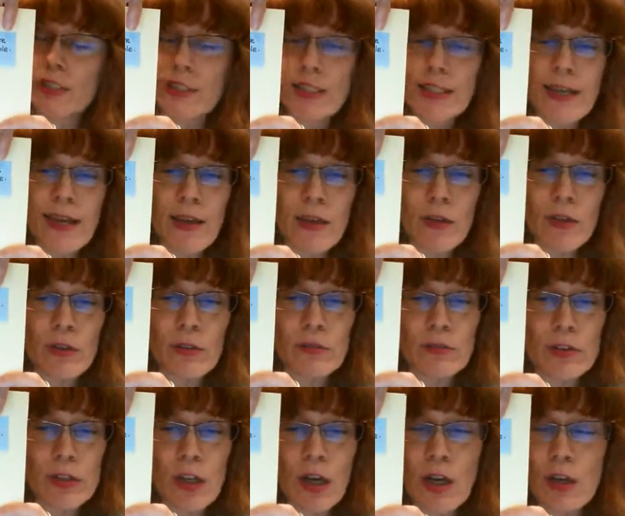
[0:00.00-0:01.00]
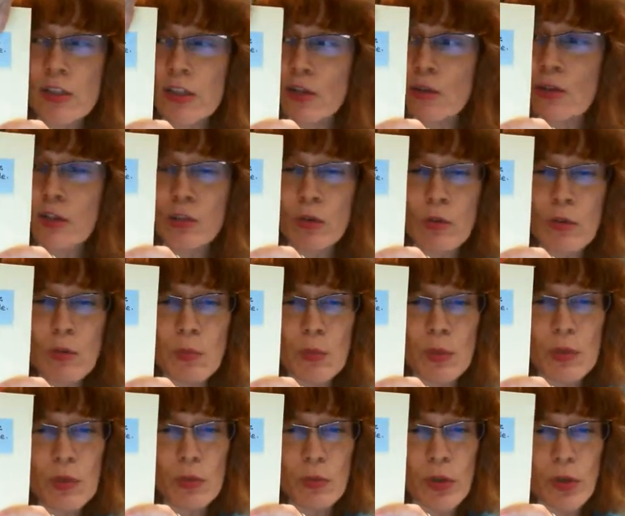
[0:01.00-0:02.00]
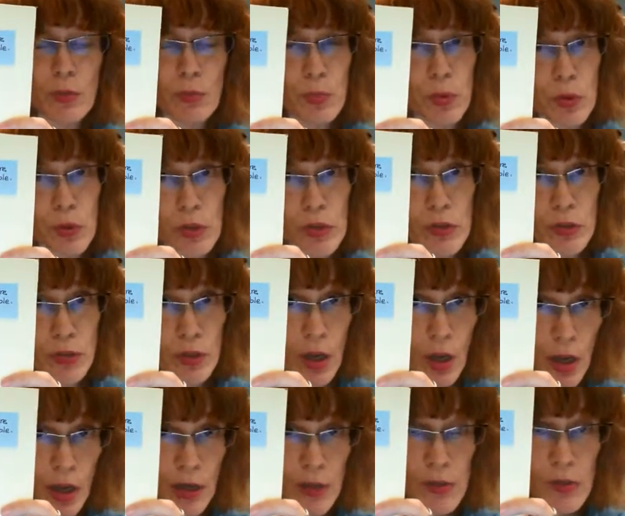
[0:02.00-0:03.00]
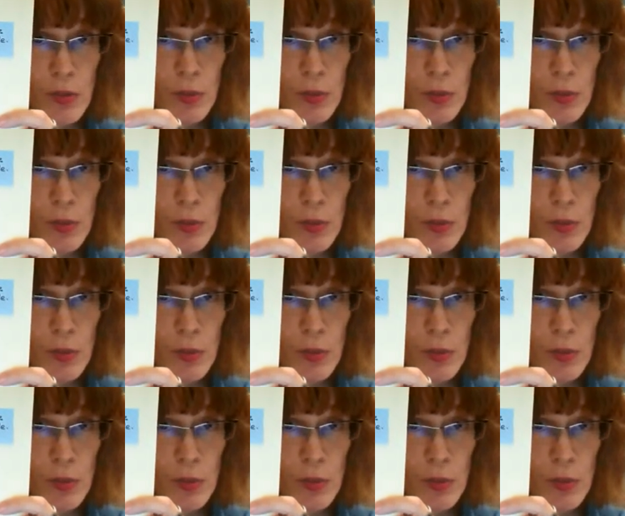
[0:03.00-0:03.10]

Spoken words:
together dogs are adorable with poodles are dogs